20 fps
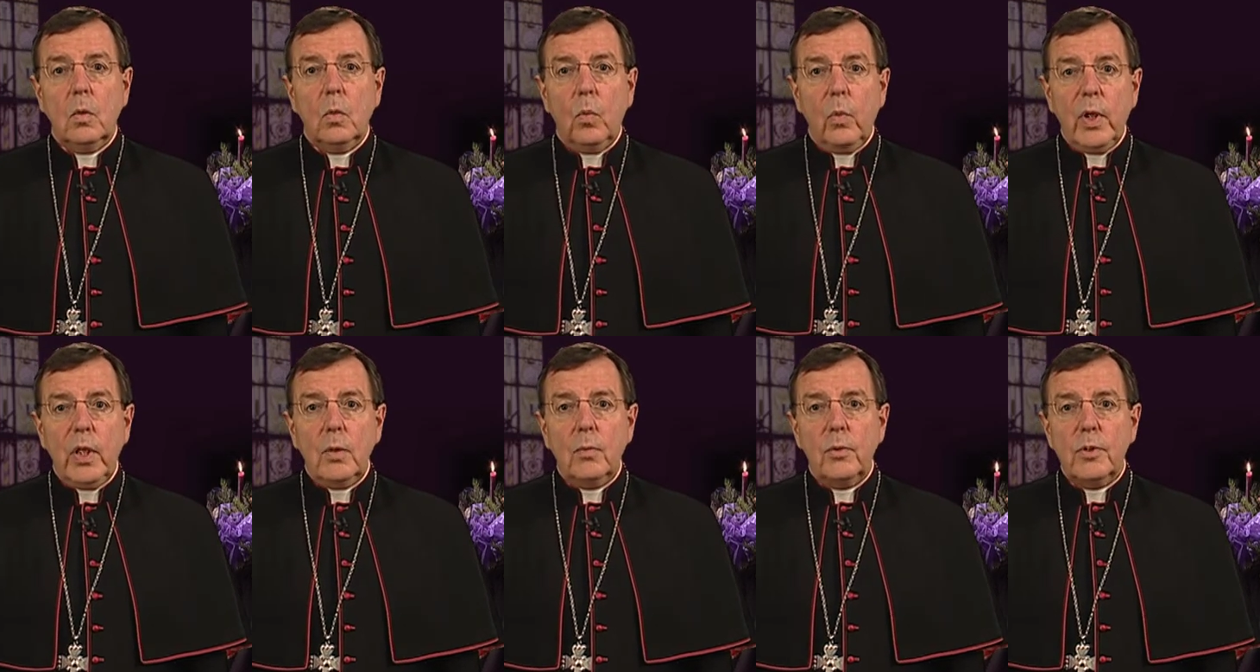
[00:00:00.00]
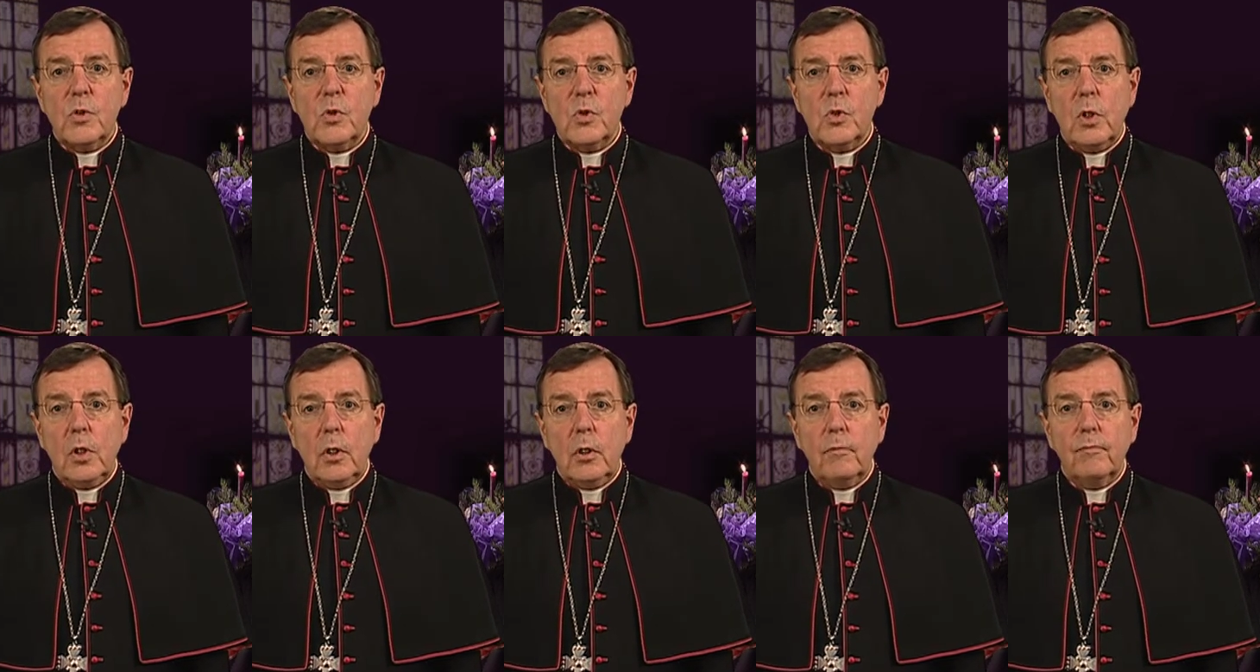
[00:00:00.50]
we
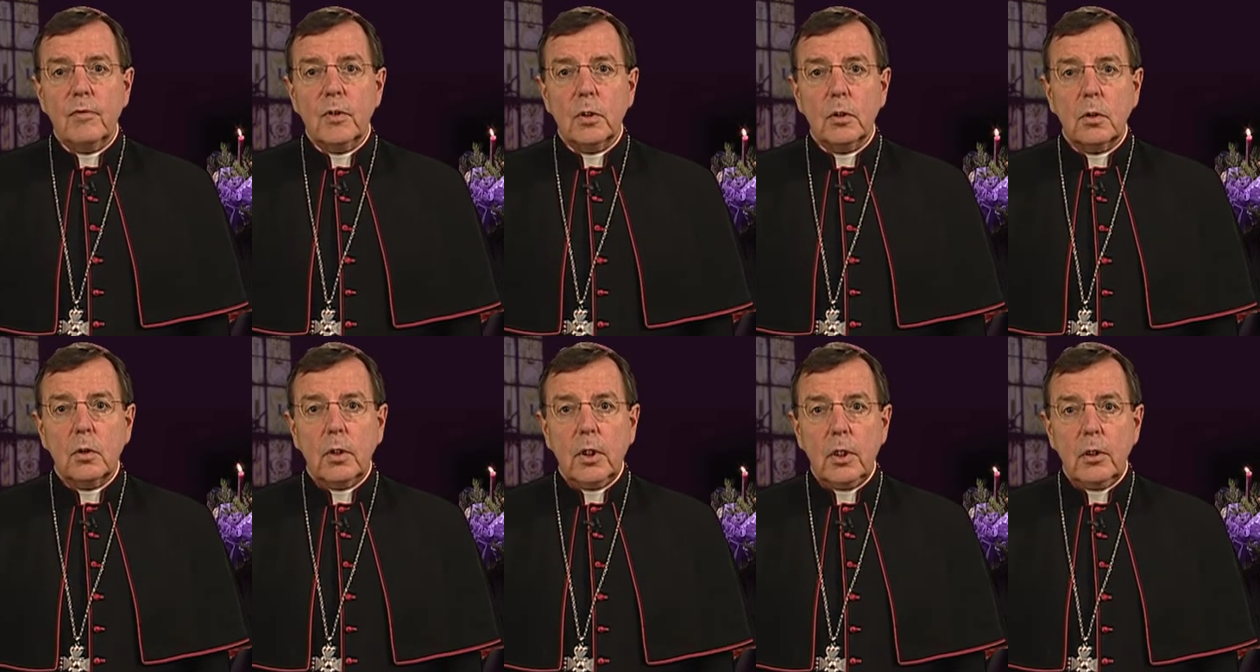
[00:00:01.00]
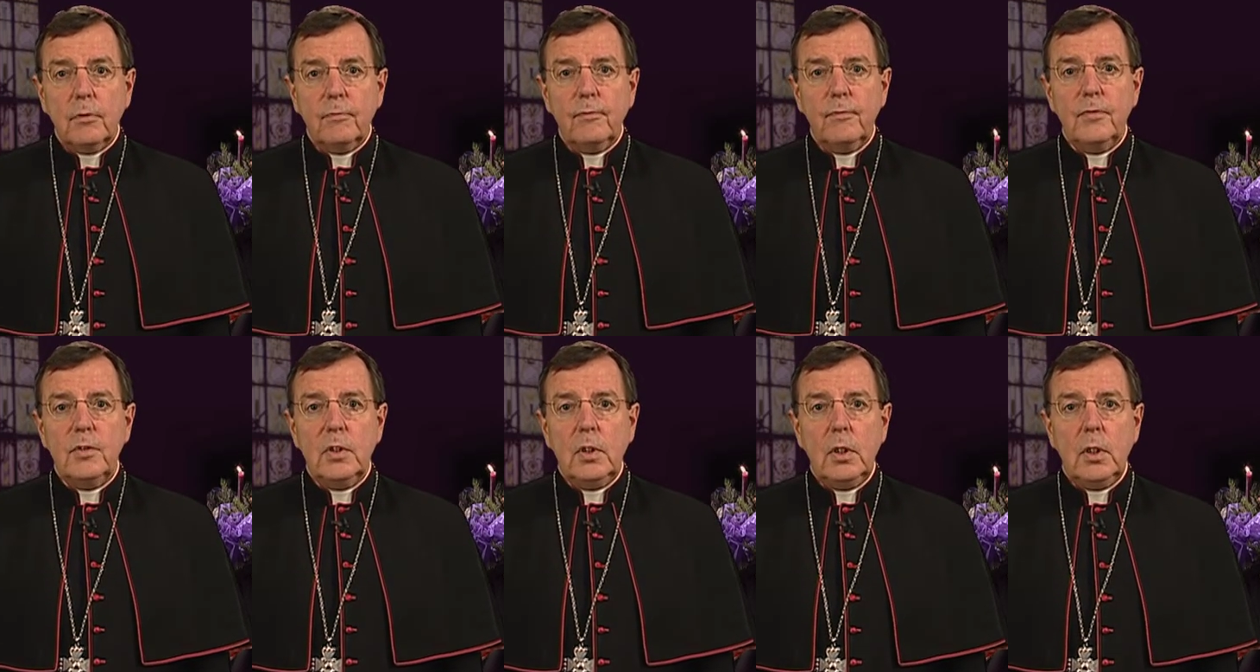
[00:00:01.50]
receive the
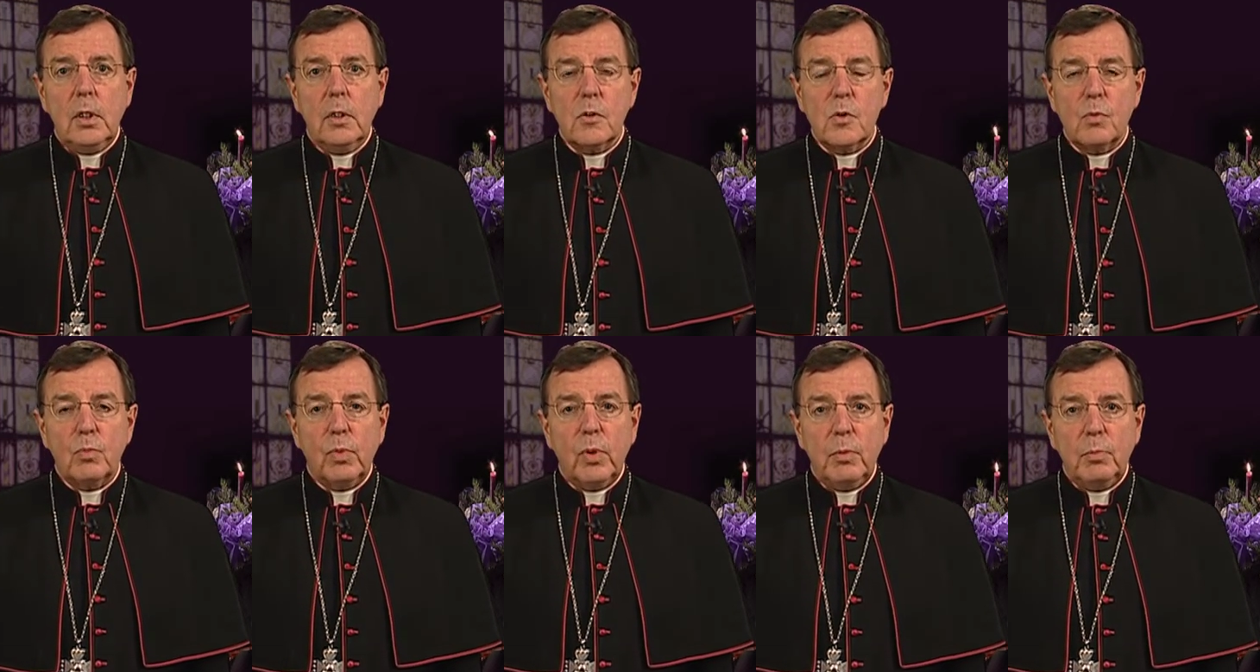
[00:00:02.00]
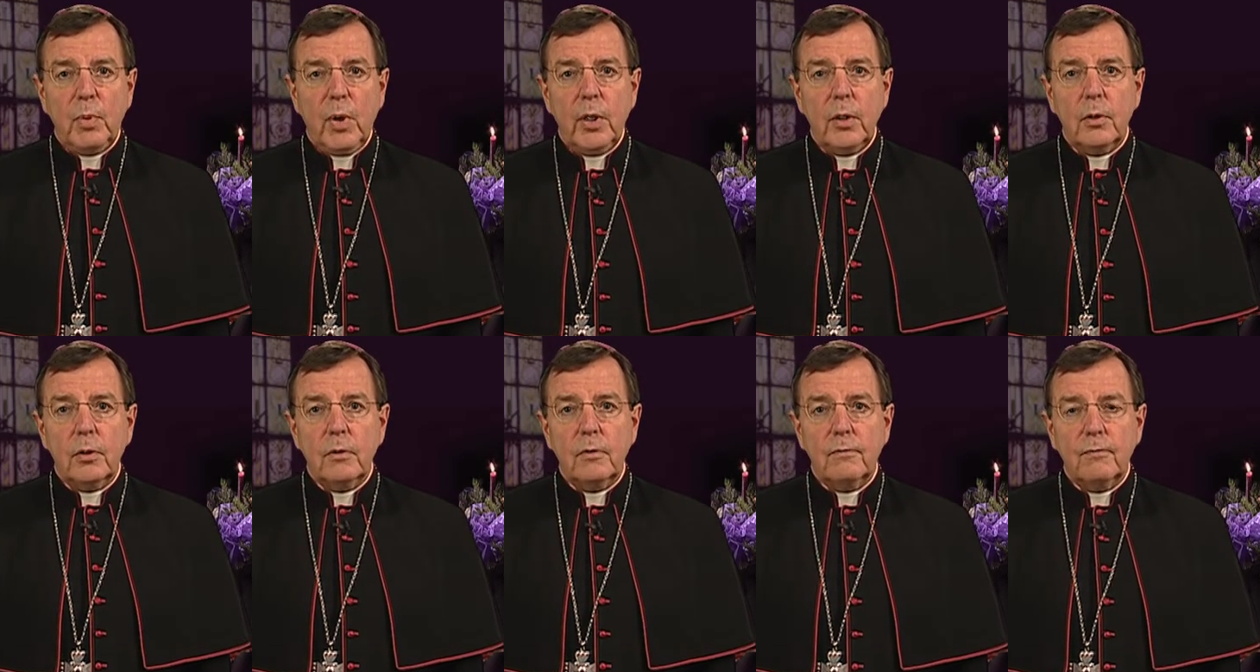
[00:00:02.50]
gift he has
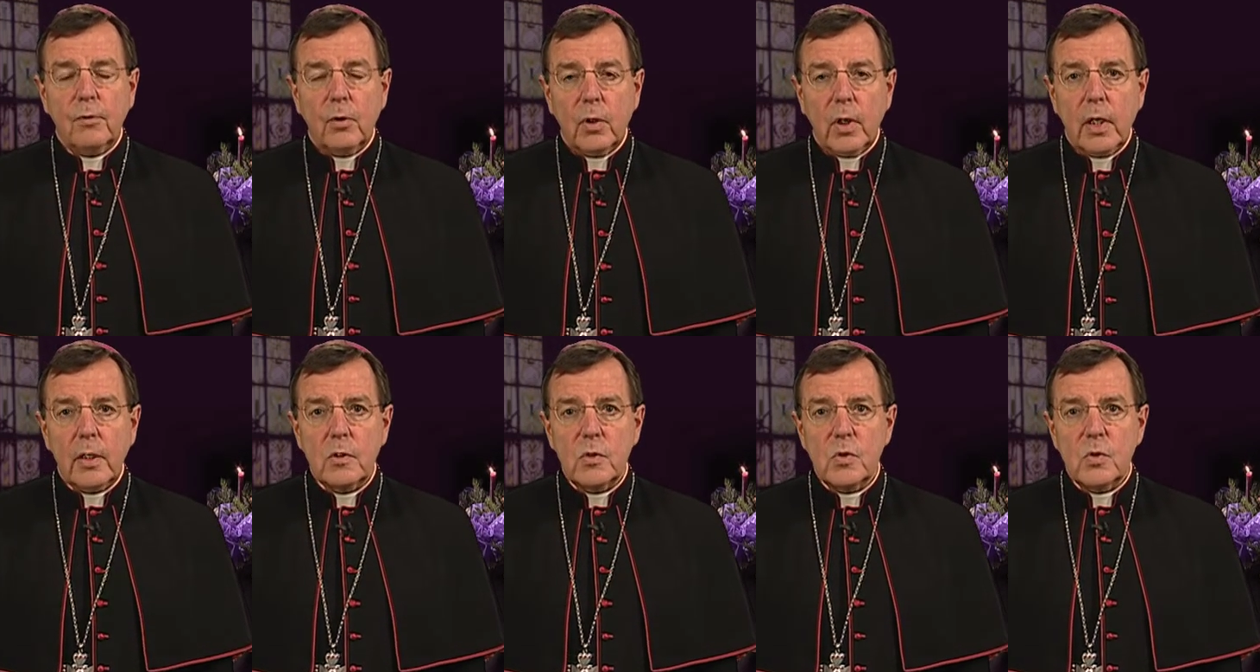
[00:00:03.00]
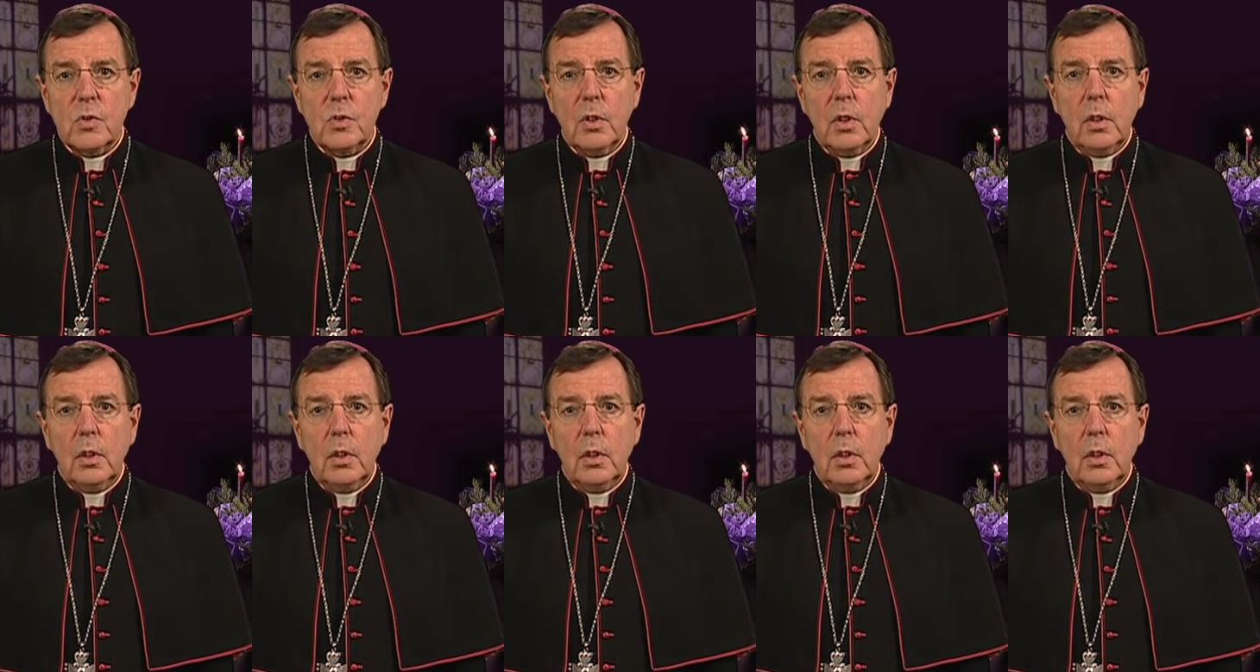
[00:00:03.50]
prepared for us,